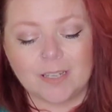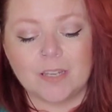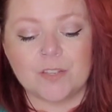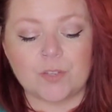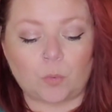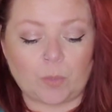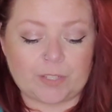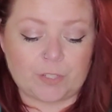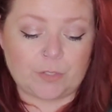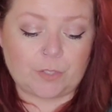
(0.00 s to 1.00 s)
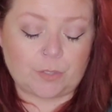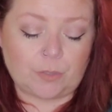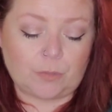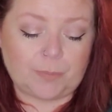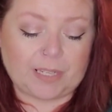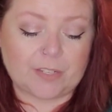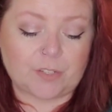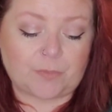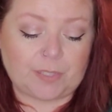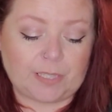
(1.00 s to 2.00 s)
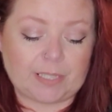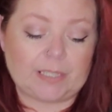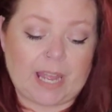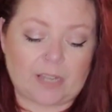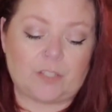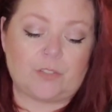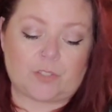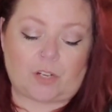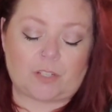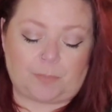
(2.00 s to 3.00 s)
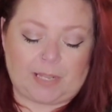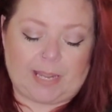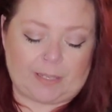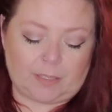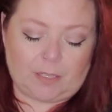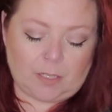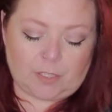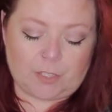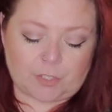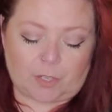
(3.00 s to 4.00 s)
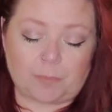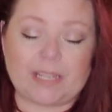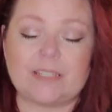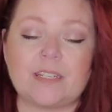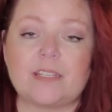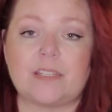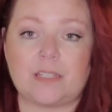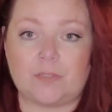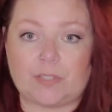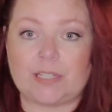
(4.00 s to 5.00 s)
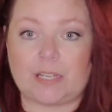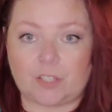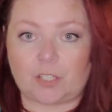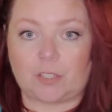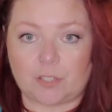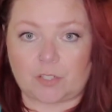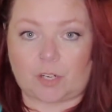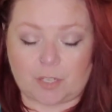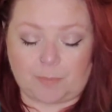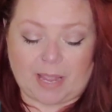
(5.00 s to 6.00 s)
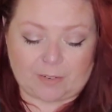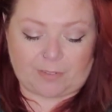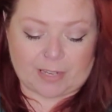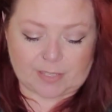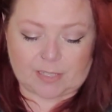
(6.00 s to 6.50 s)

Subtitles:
So what do? Because you're feeling in lack, you start to plan. You start planting seeds of intention. You start to manifest.